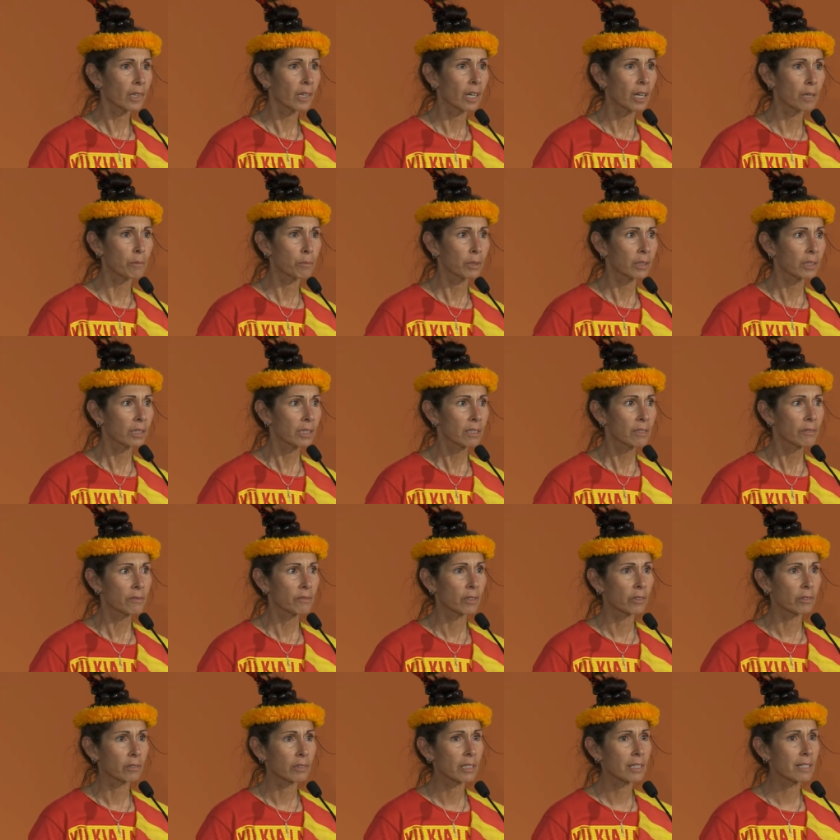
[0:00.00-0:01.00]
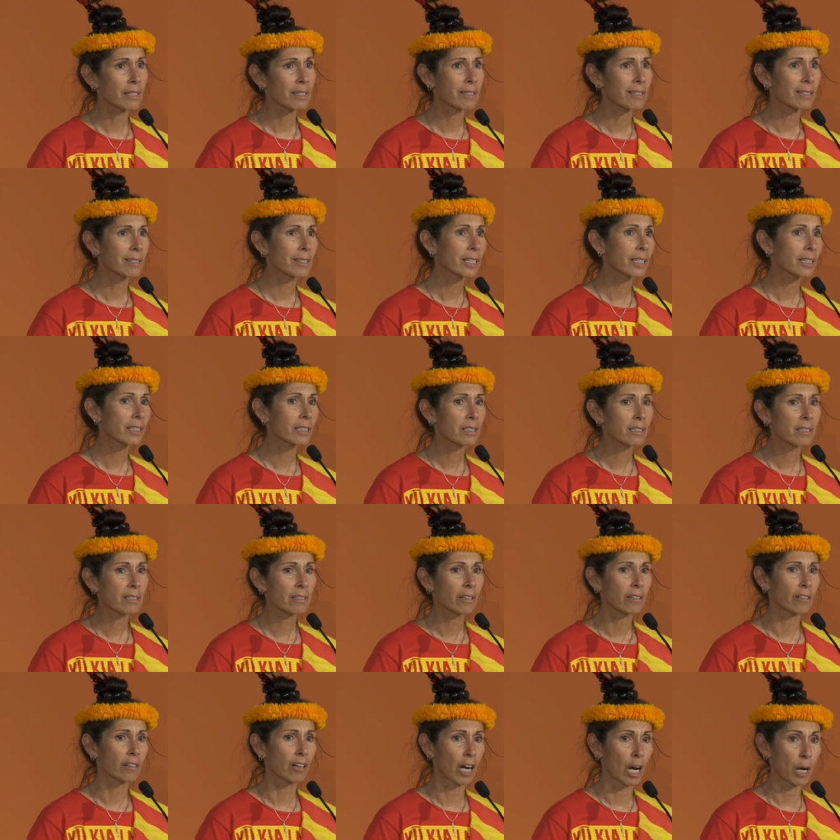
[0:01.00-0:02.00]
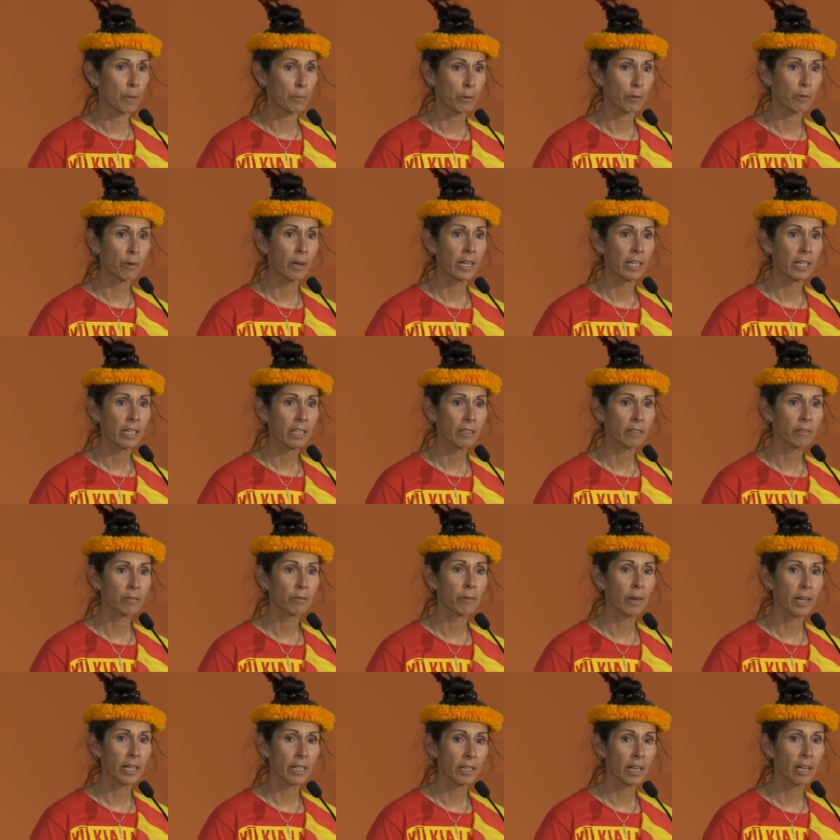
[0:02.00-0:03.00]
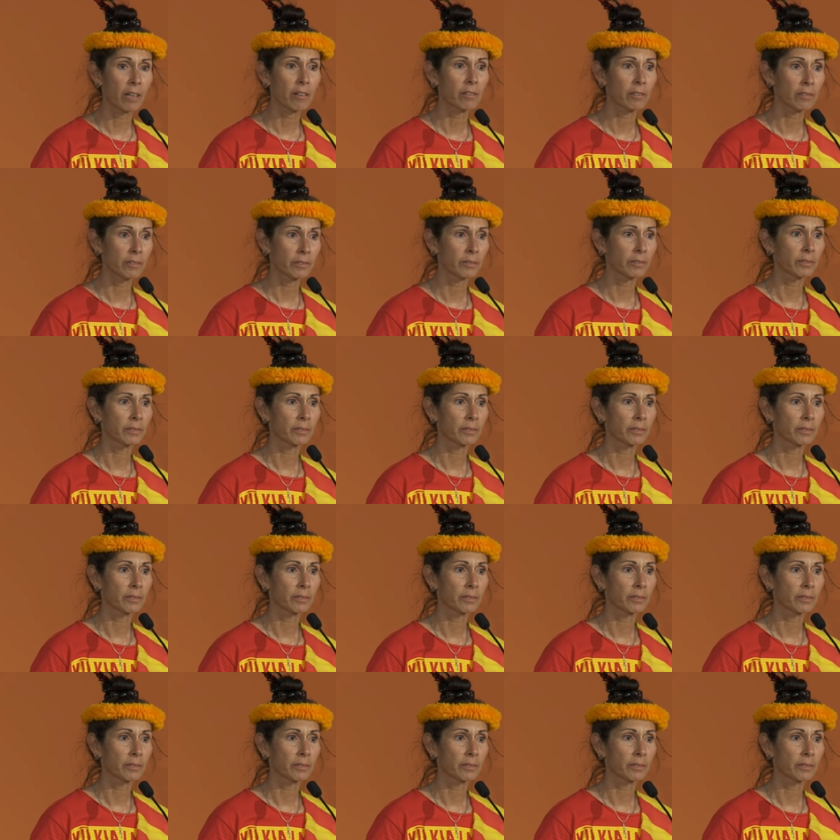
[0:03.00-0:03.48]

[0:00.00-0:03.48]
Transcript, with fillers: I believe only 6 are operating right now.